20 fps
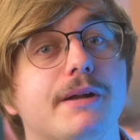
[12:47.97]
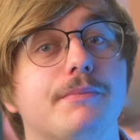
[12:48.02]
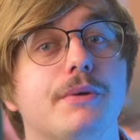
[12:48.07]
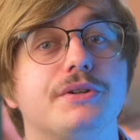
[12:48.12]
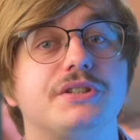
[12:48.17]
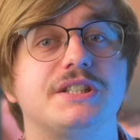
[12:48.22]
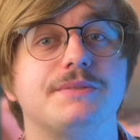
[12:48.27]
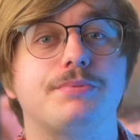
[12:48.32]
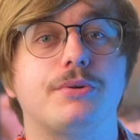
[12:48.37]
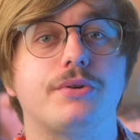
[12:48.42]

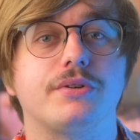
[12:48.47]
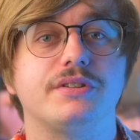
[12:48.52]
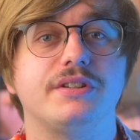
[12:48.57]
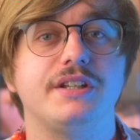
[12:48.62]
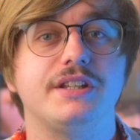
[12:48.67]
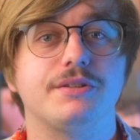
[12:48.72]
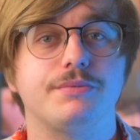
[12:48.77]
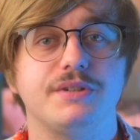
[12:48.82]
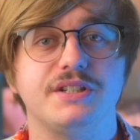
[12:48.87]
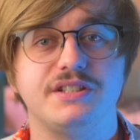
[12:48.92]
most
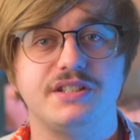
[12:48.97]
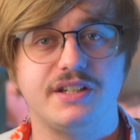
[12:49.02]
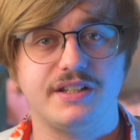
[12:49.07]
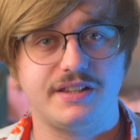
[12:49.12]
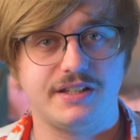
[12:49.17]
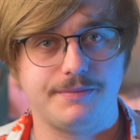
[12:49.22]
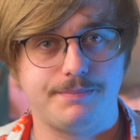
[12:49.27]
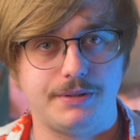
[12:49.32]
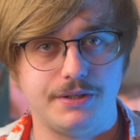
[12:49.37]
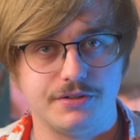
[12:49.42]
importantly, the reason I
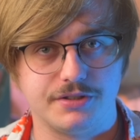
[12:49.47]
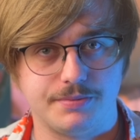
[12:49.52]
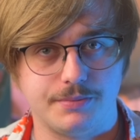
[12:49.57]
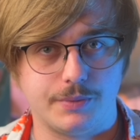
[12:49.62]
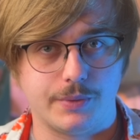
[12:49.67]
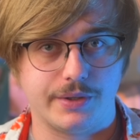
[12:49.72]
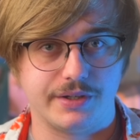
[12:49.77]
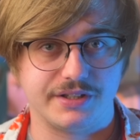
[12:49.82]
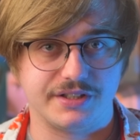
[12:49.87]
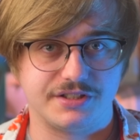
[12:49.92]
think Peter's
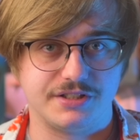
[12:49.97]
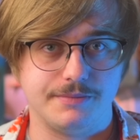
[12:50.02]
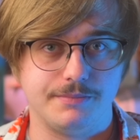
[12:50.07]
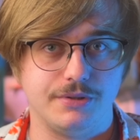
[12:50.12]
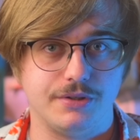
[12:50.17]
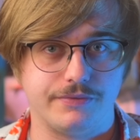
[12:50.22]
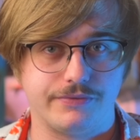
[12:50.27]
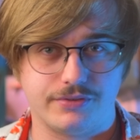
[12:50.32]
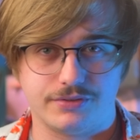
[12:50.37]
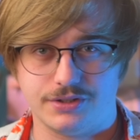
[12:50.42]
been wearing the
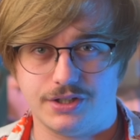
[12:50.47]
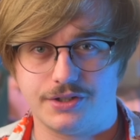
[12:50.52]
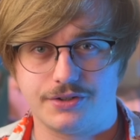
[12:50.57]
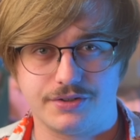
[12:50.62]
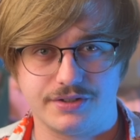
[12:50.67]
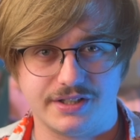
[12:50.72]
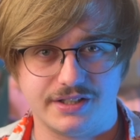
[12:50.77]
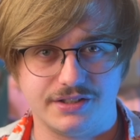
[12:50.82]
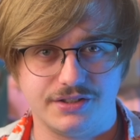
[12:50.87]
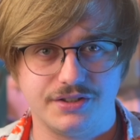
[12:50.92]
symbiote for
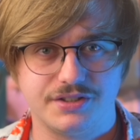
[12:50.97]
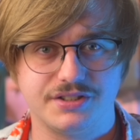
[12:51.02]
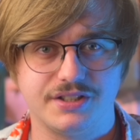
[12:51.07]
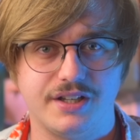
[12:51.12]
longer than it looks